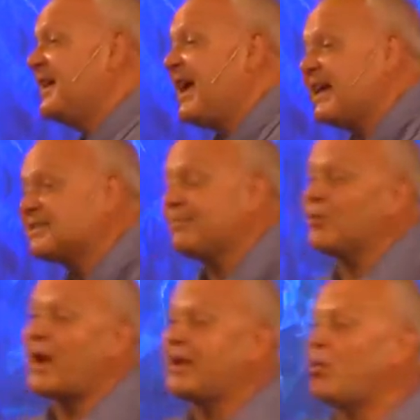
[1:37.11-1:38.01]
as the
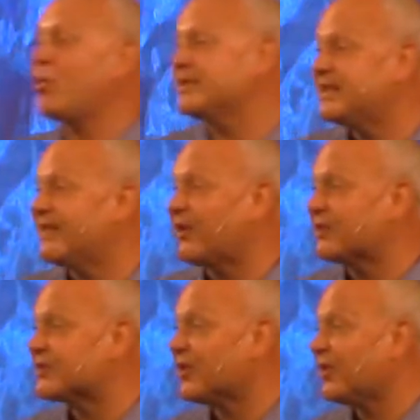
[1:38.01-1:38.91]
priority of our
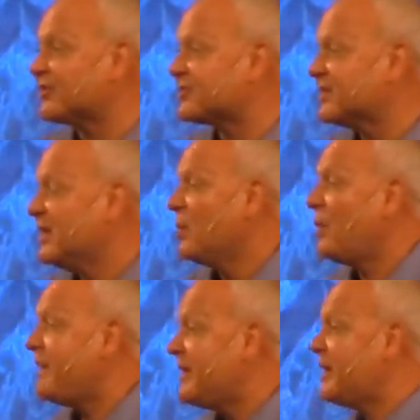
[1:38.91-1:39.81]
church,
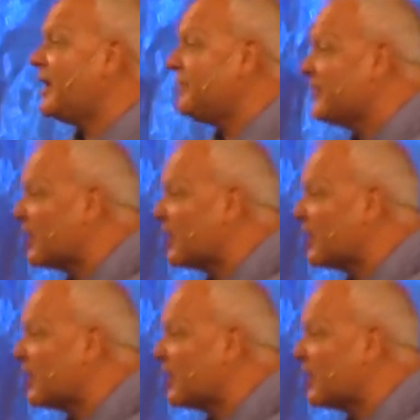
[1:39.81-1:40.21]
we become the